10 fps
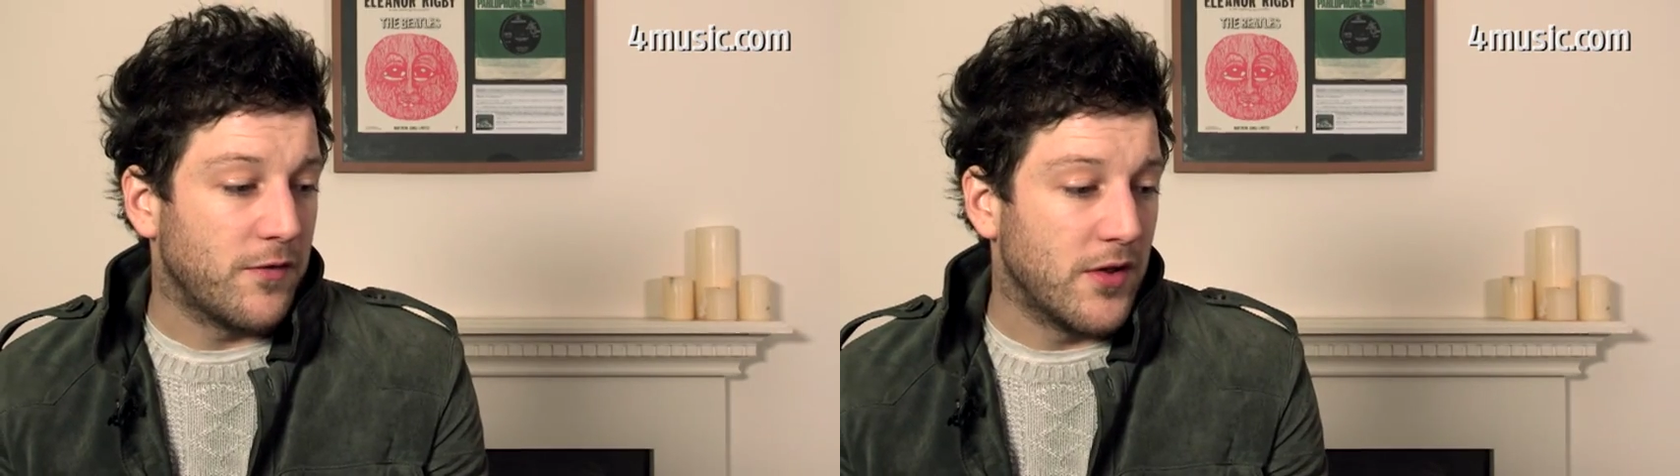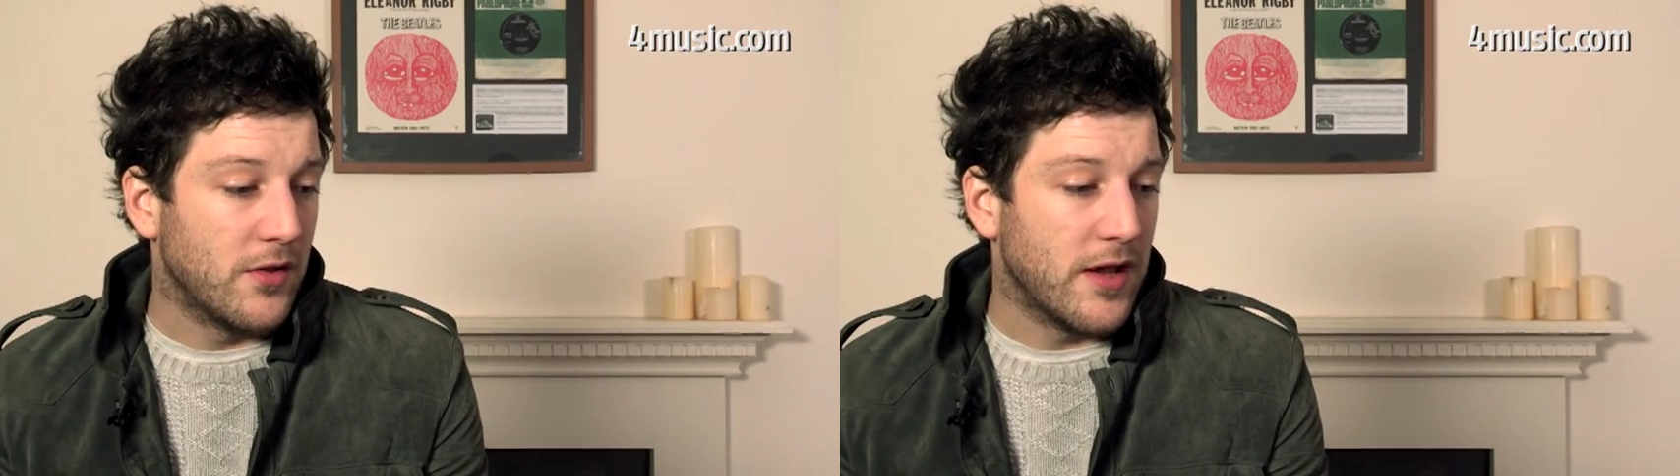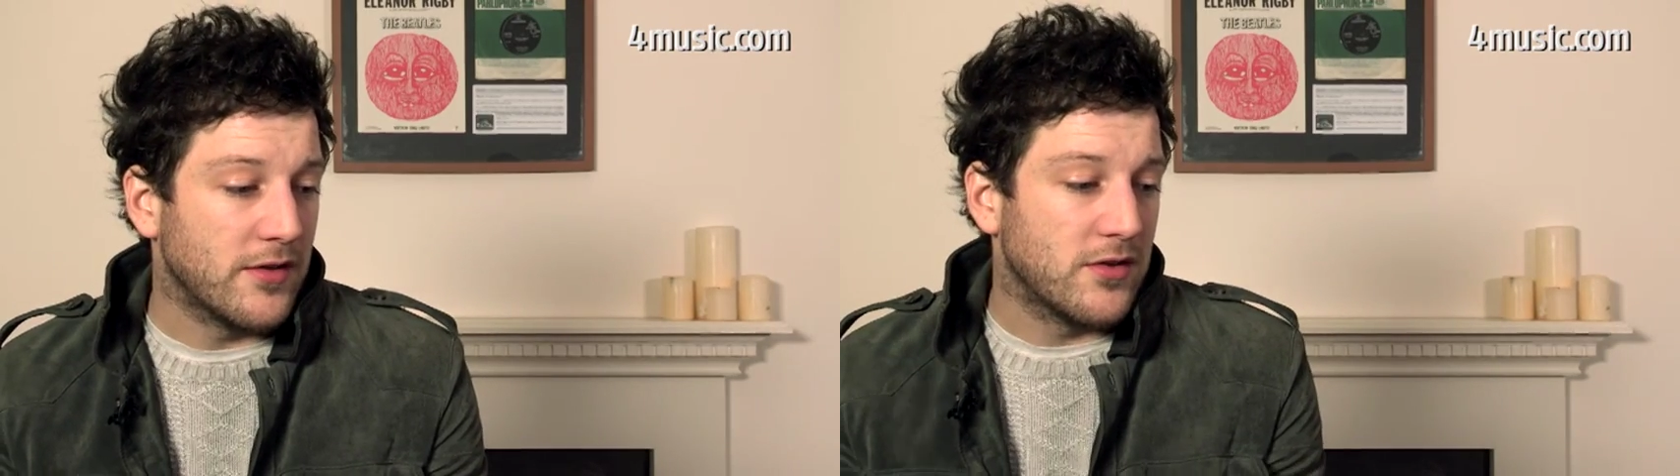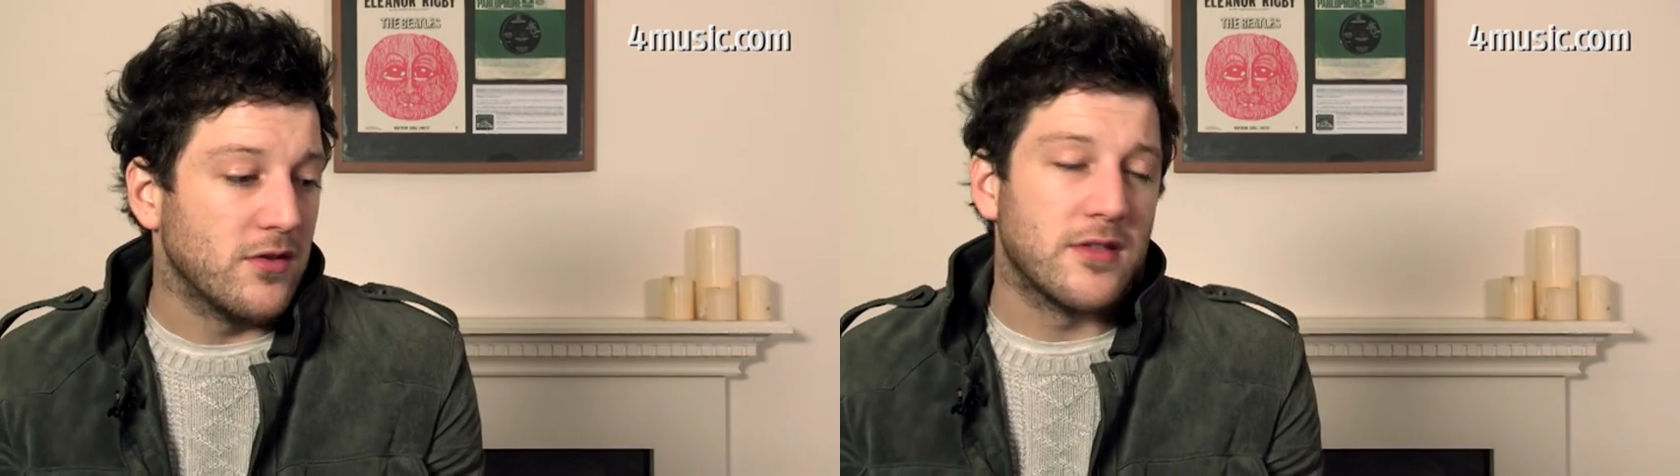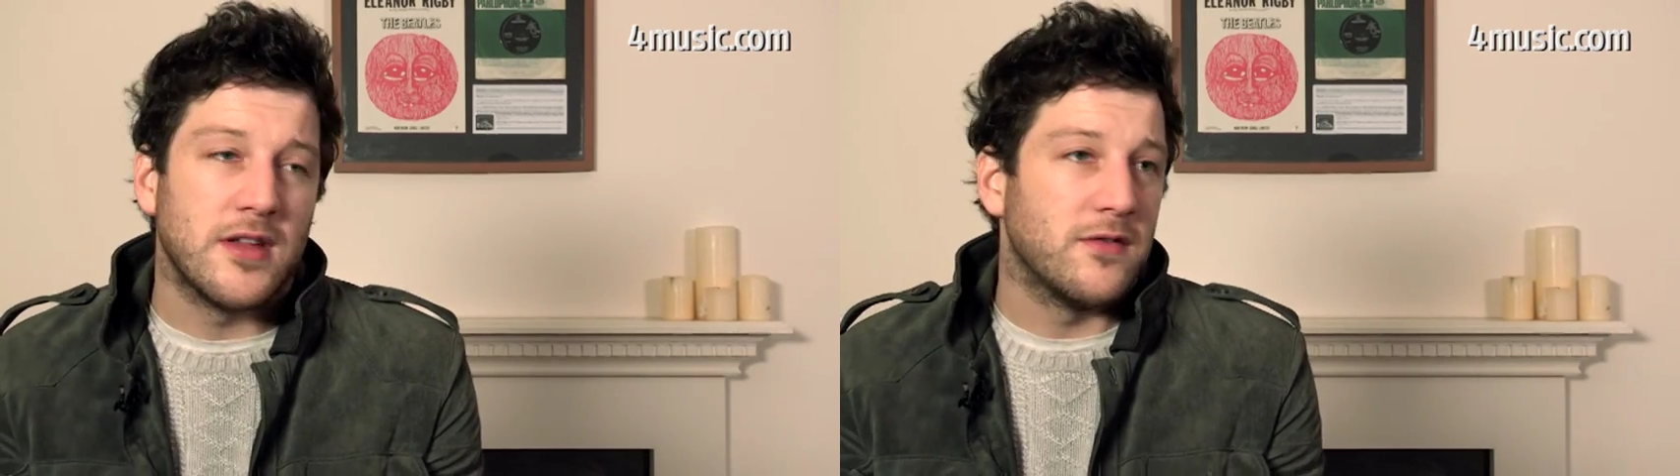feel that's a
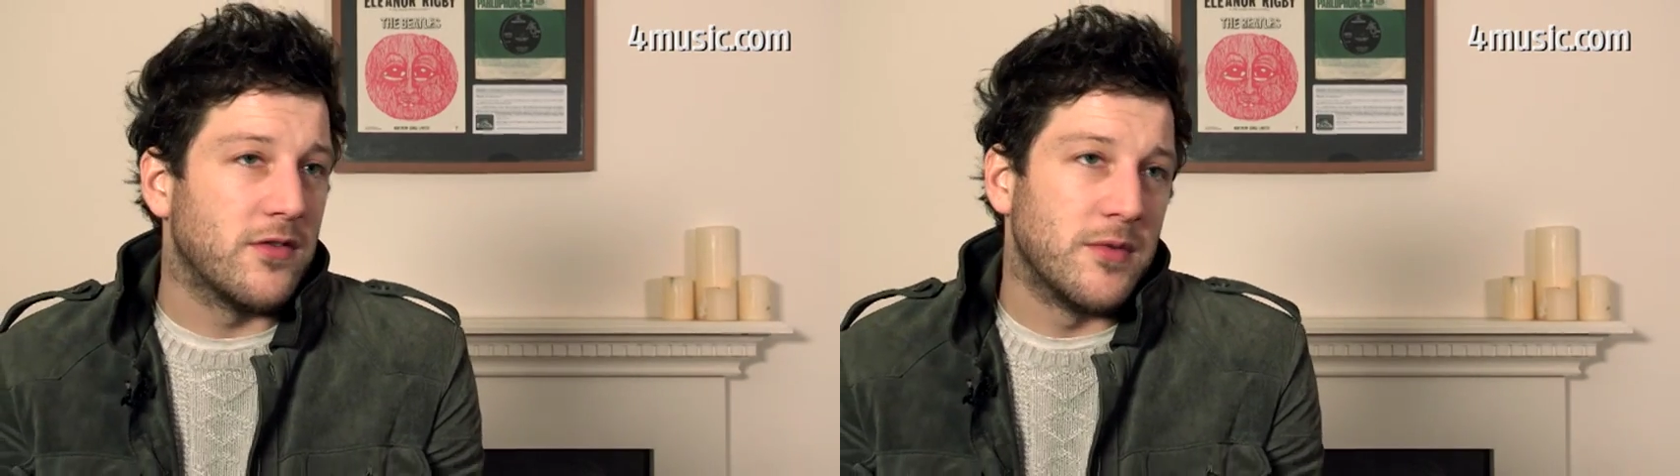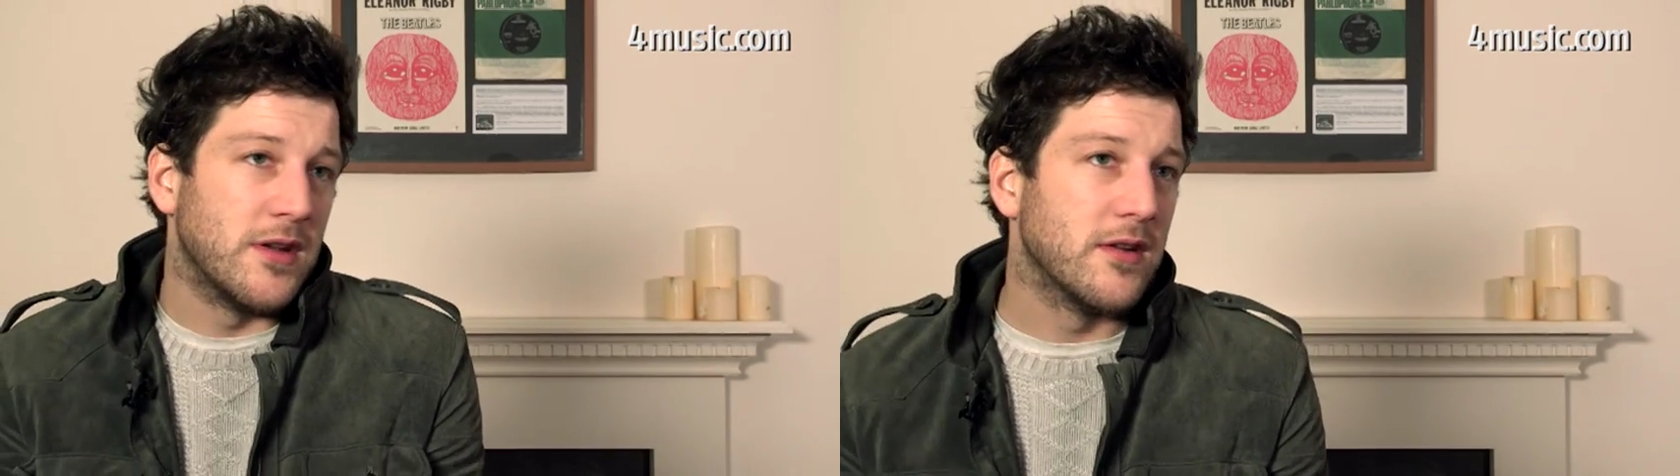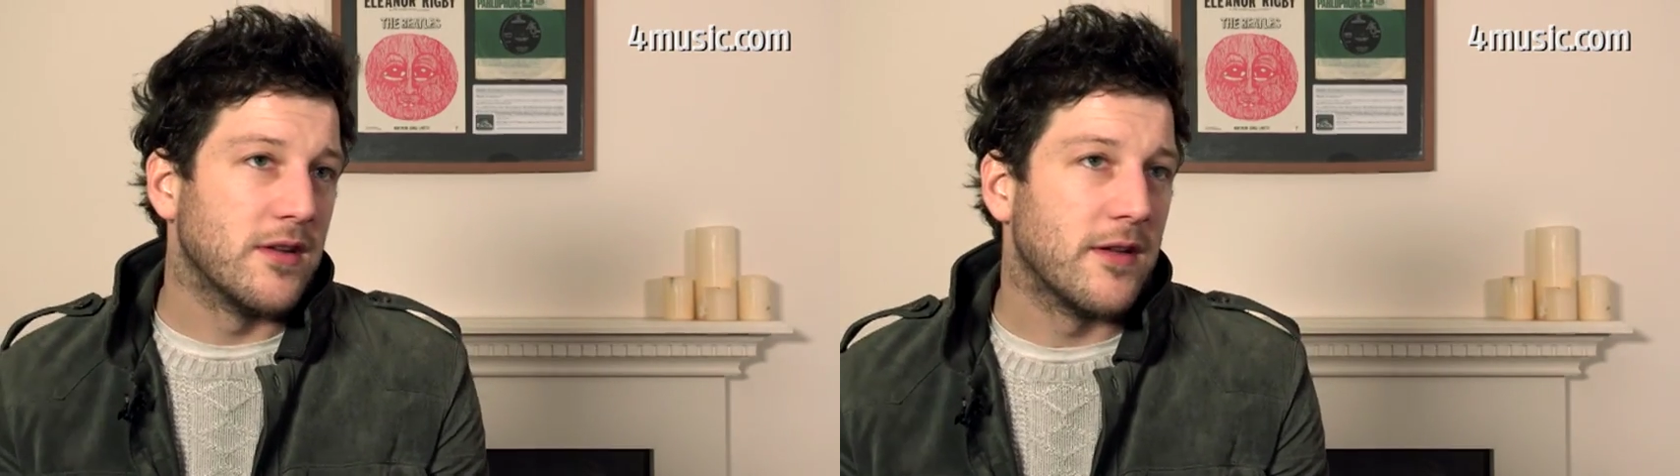good thing for me.